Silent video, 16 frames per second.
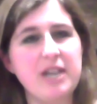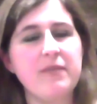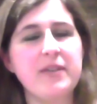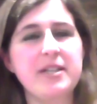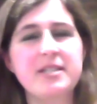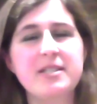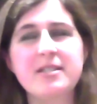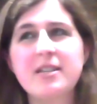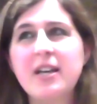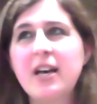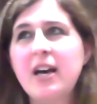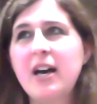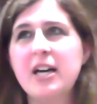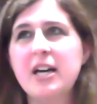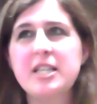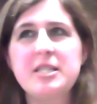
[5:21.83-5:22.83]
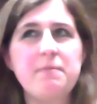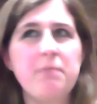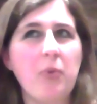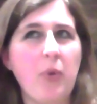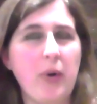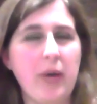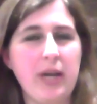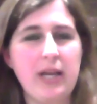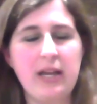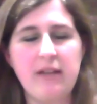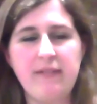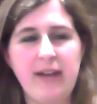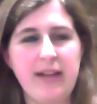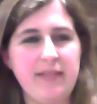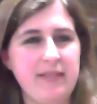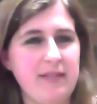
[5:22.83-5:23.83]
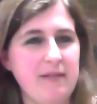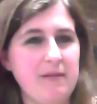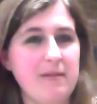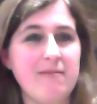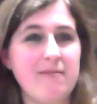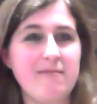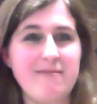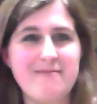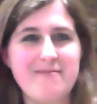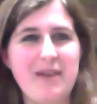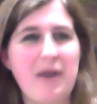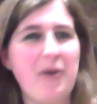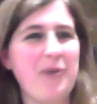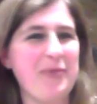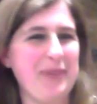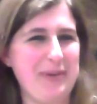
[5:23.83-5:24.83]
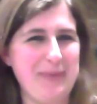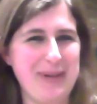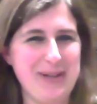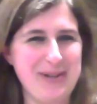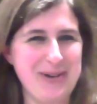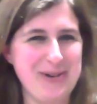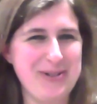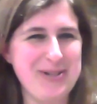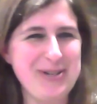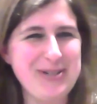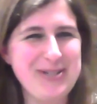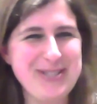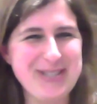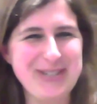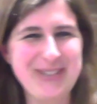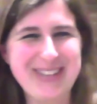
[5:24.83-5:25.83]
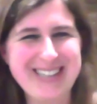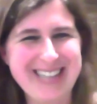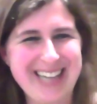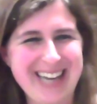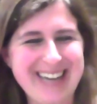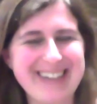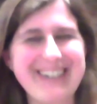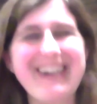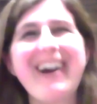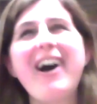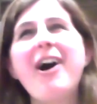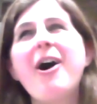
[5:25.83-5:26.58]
If it's a sporting event that hopefully we can go to sooner than later,